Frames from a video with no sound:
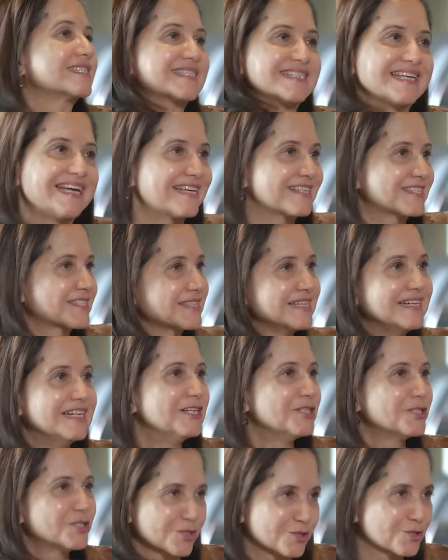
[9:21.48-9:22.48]
stakes
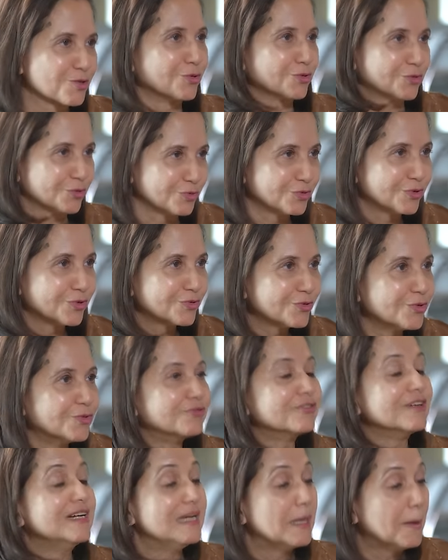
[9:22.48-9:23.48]
just go through the
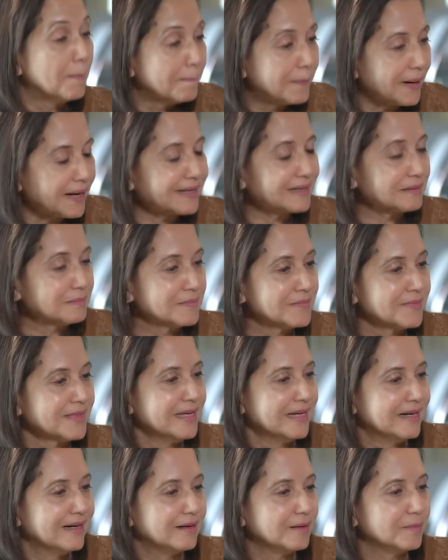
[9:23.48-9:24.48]
roof. But
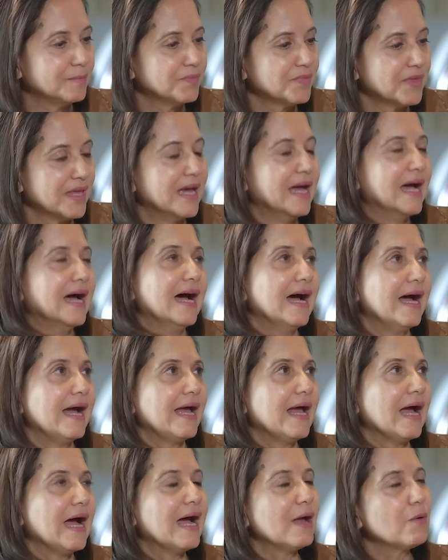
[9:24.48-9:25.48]

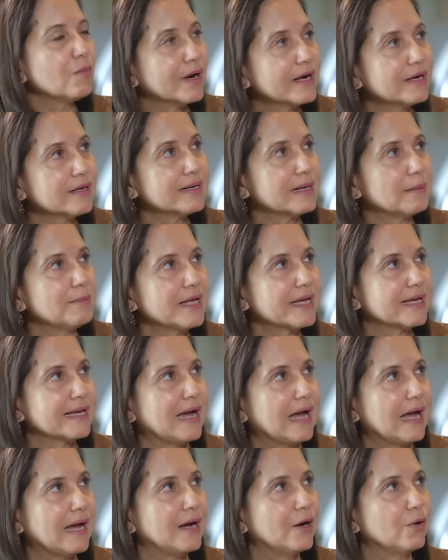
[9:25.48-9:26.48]
I wondered, I'm like,
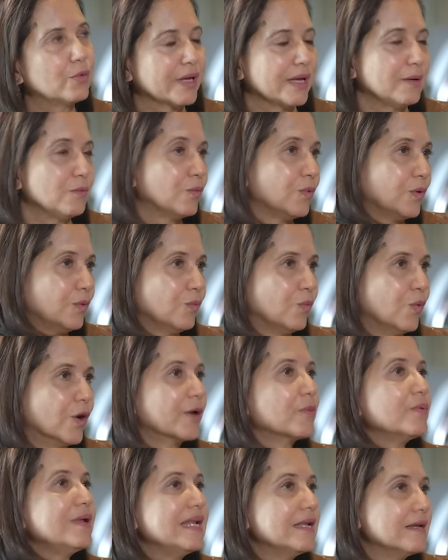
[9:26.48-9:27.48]
okay,
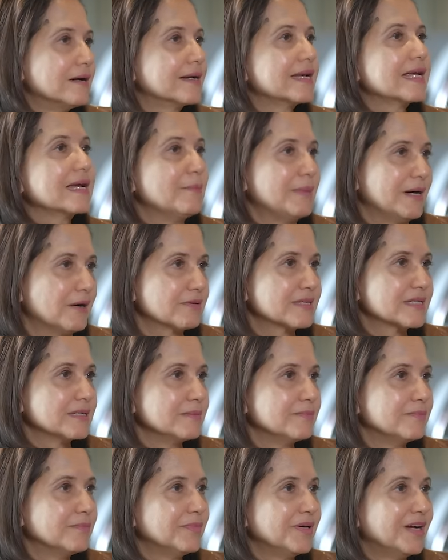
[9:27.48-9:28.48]
what are we learning about
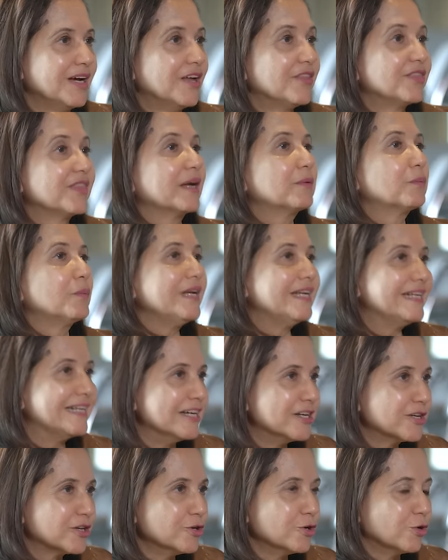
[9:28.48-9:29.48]
him that we
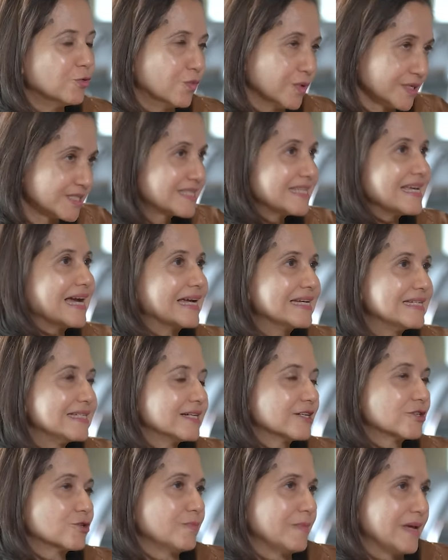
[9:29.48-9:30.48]
didn't know? Was the
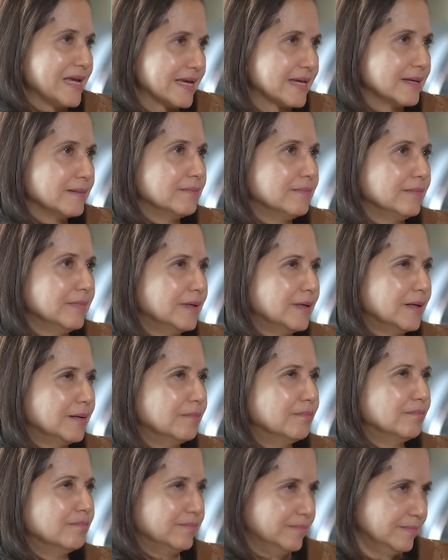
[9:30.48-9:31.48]
idea to make him
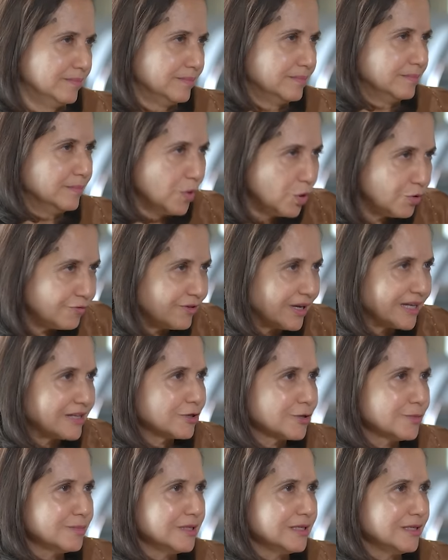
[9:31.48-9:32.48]
more
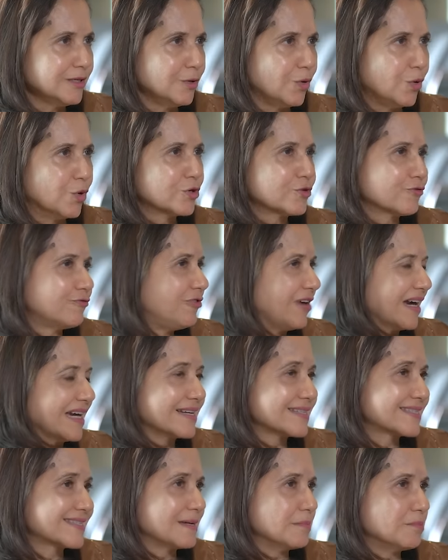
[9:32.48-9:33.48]
vulnerable or to
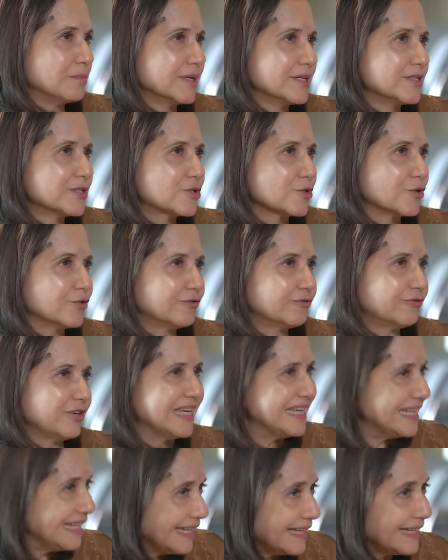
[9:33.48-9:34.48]
find a semblance of
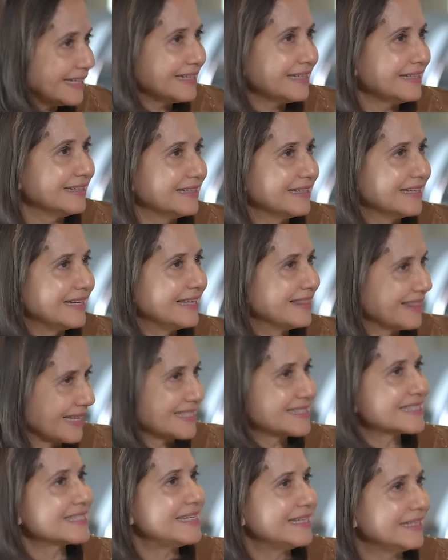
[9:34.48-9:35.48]
healing in
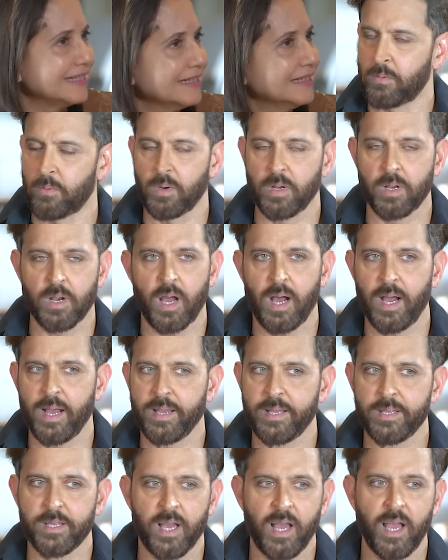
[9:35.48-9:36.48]
that scene? Well,
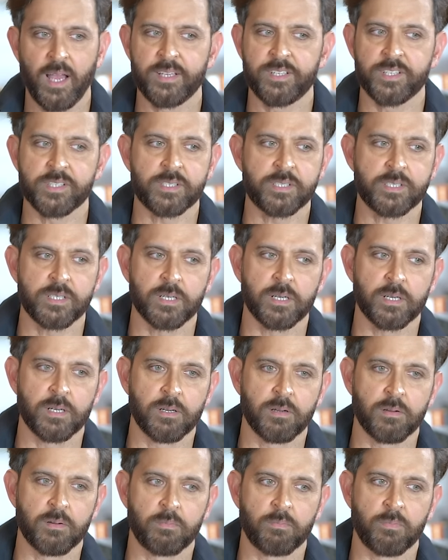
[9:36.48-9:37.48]

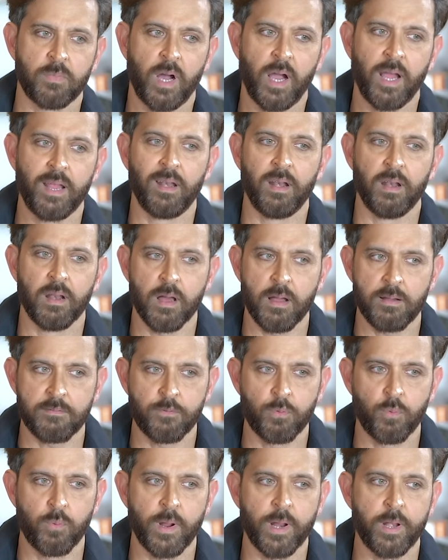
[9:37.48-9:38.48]
I
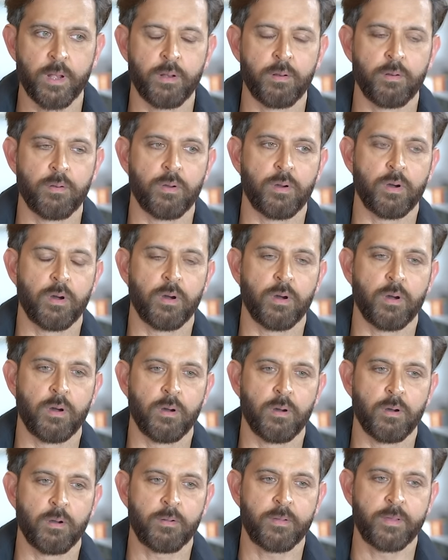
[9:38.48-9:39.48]
love when
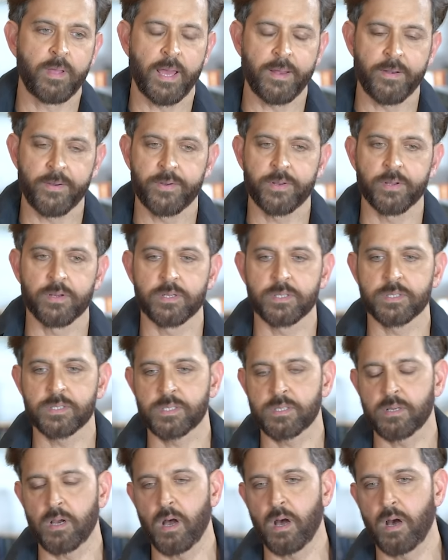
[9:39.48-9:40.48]

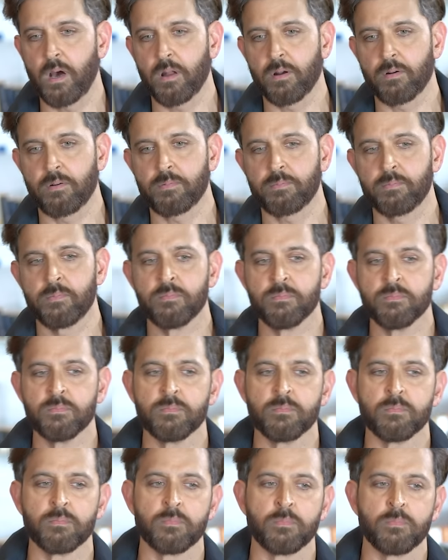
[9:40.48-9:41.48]
characters are
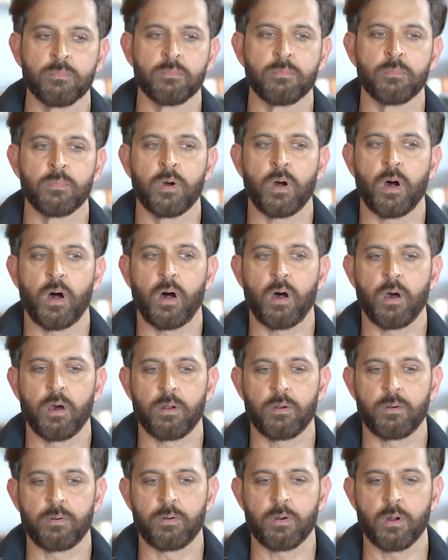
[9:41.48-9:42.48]

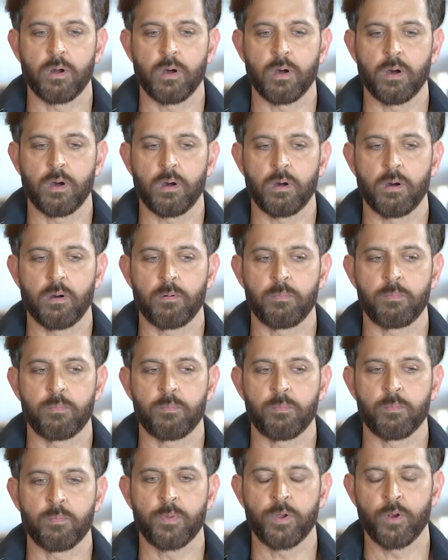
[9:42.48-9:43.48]

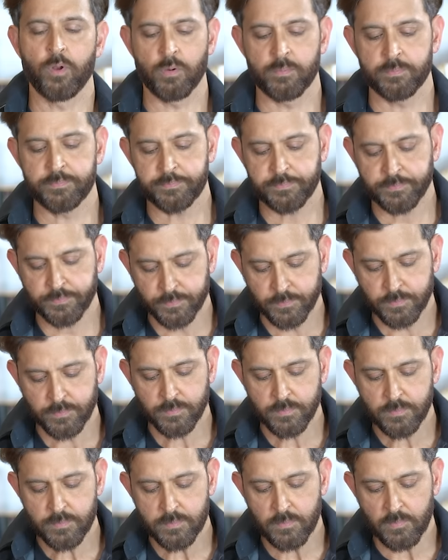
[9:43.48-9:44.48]
you know,
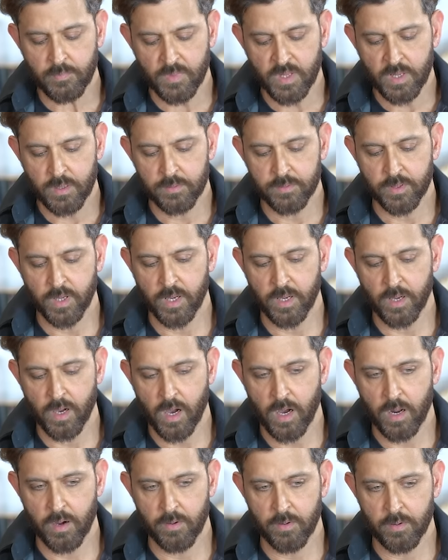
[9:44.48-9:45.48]
they
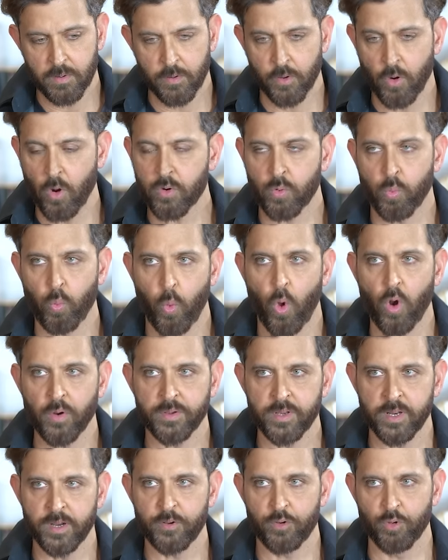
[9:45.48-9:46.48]
are not
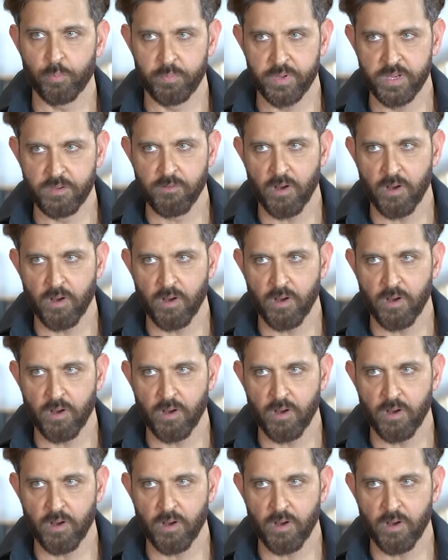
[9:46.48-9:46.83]
wanting to be